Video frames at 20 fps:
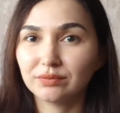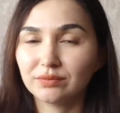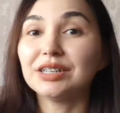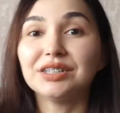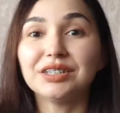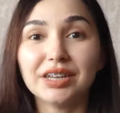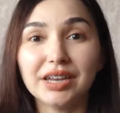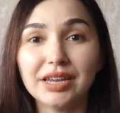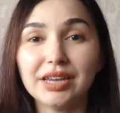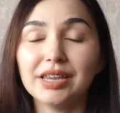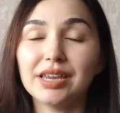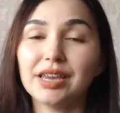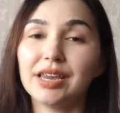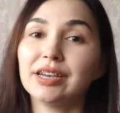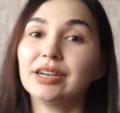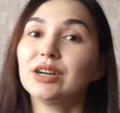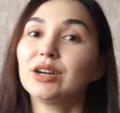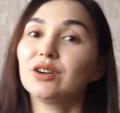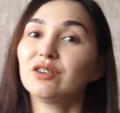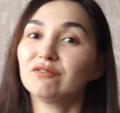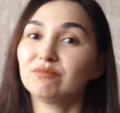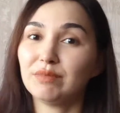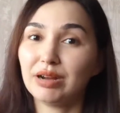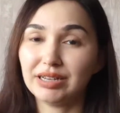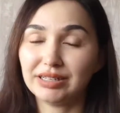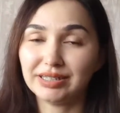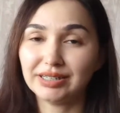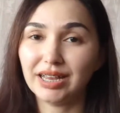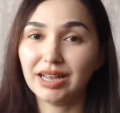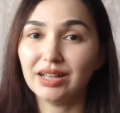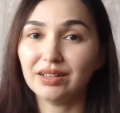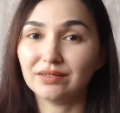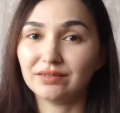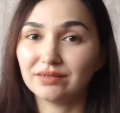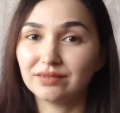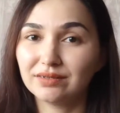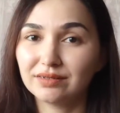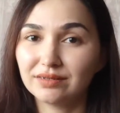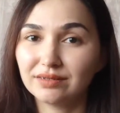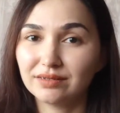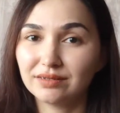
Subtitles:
and take care of myself?